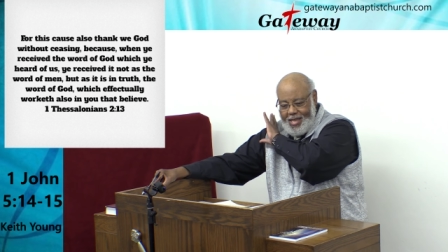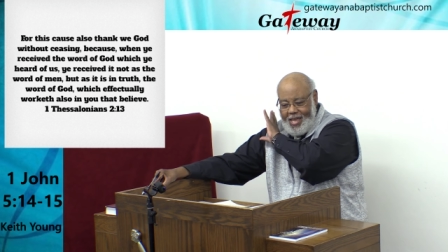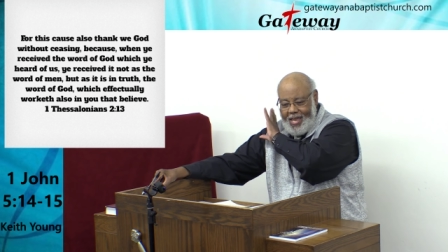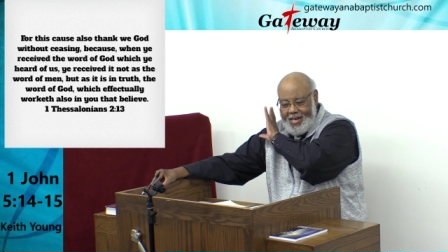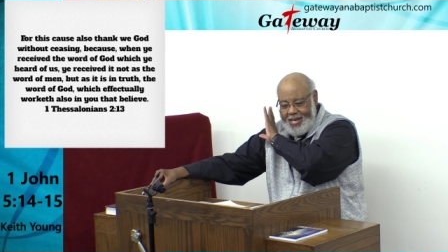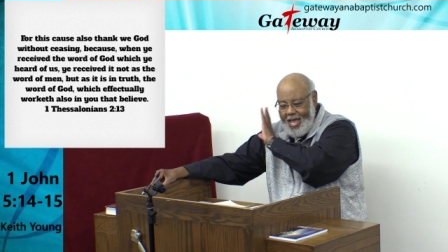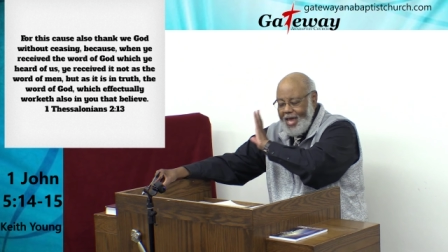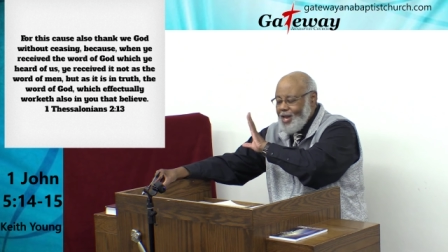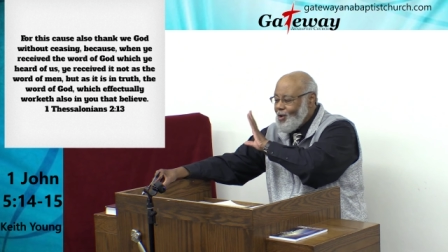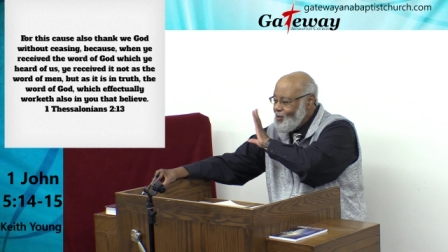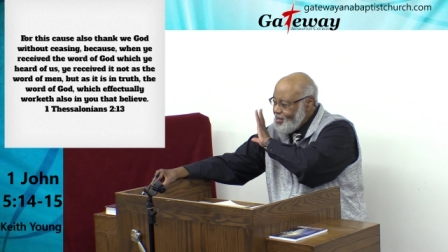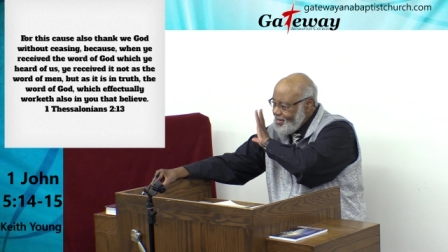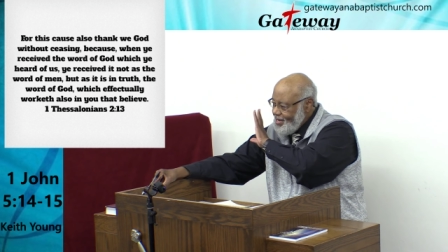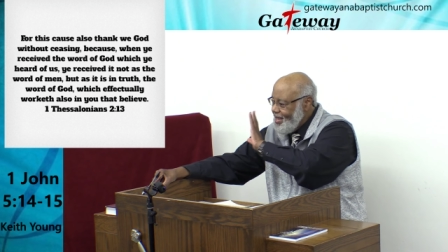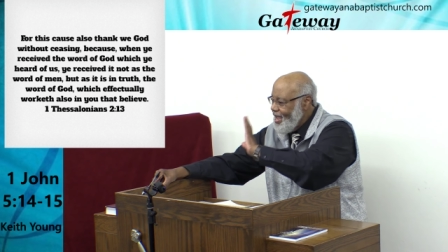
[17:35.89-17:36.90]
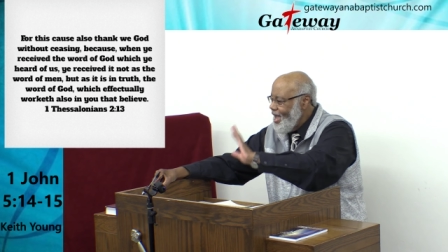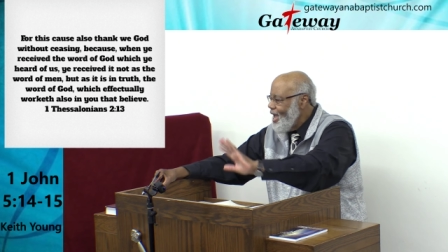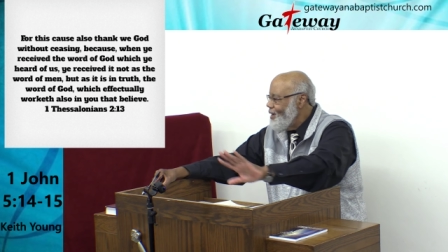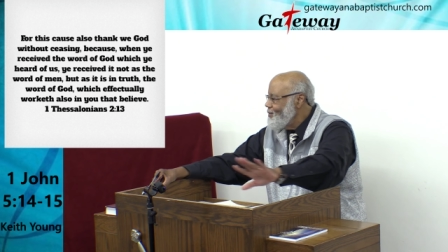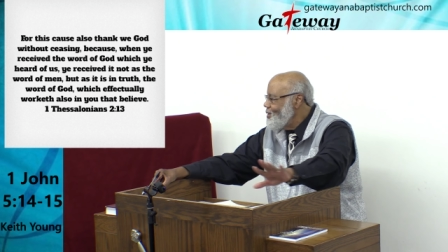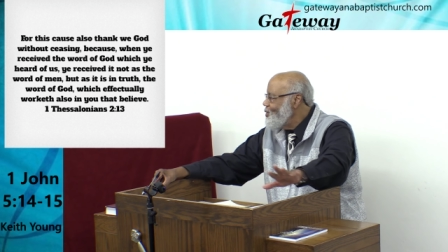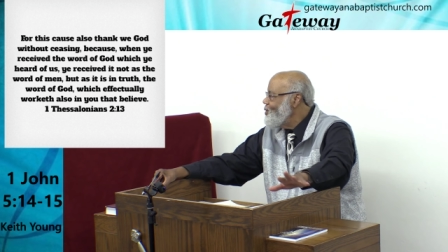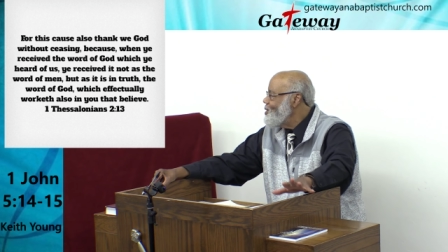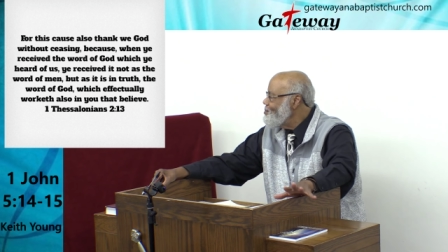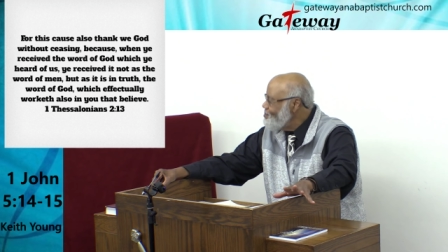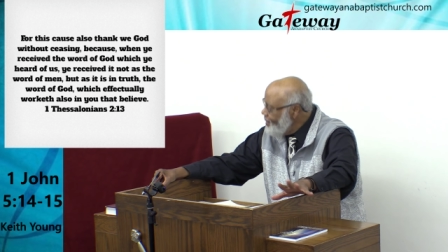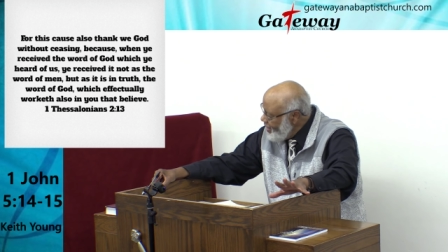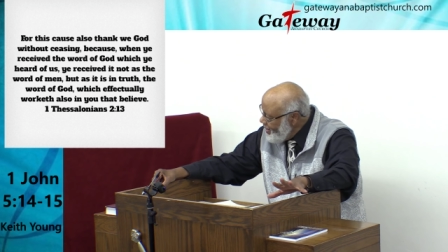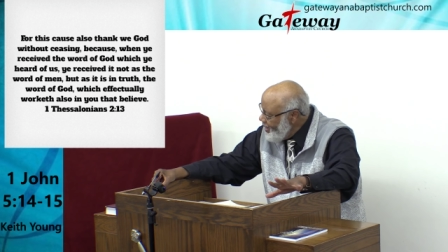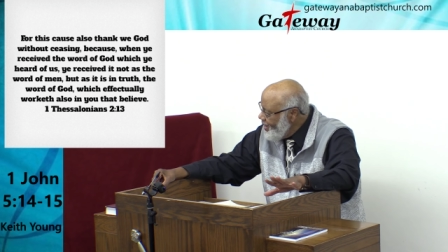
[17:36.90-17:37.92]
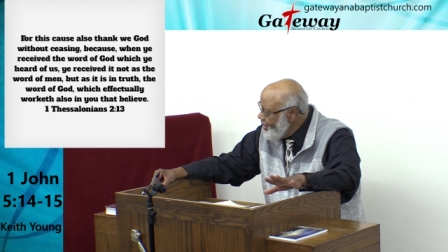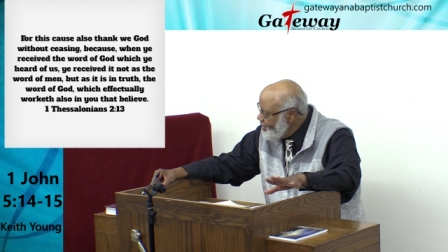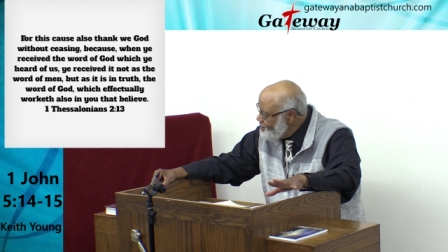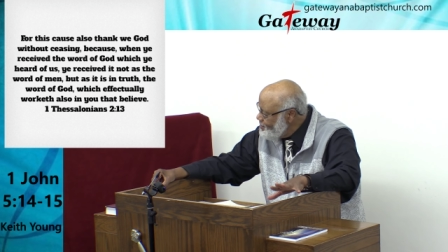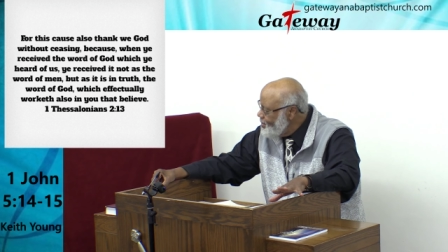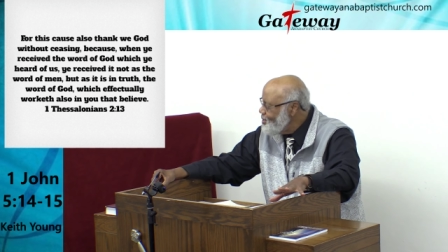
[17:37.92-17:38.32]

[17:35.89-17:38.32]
and not only did he have you in mind,